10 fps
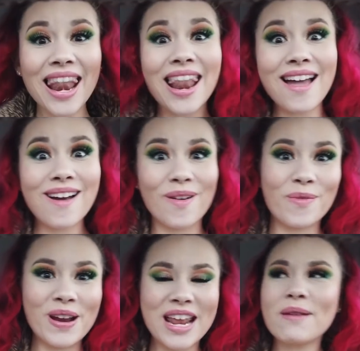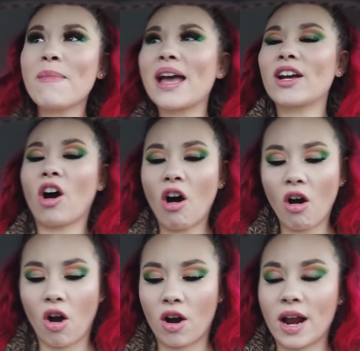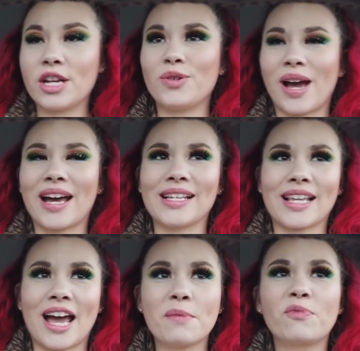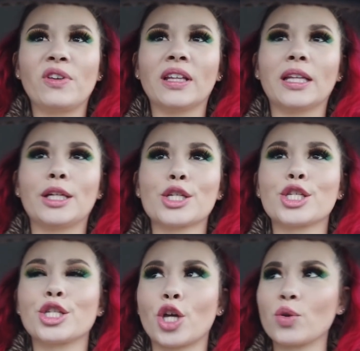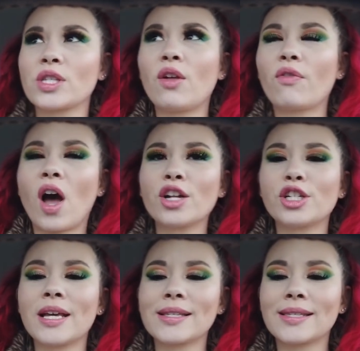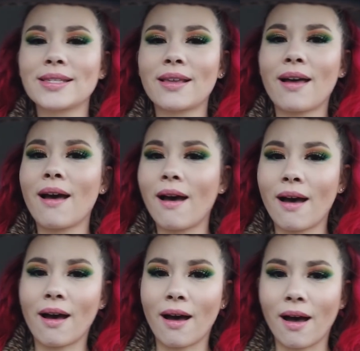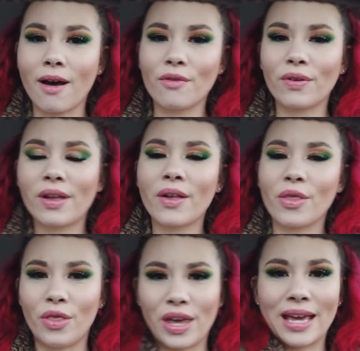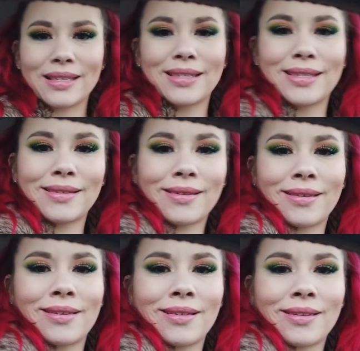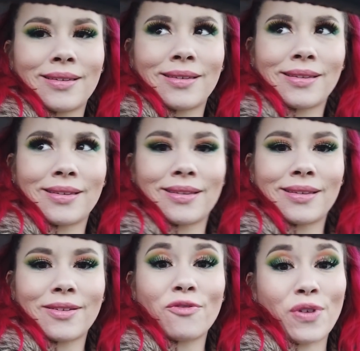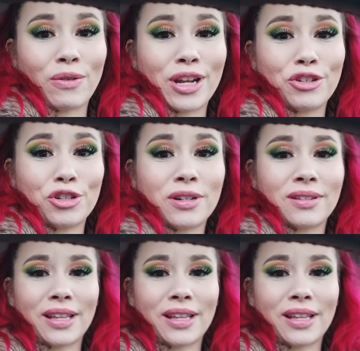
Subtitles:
Hello, we're in my car, and you guys, I'm feeling so self-conscious of this foundation.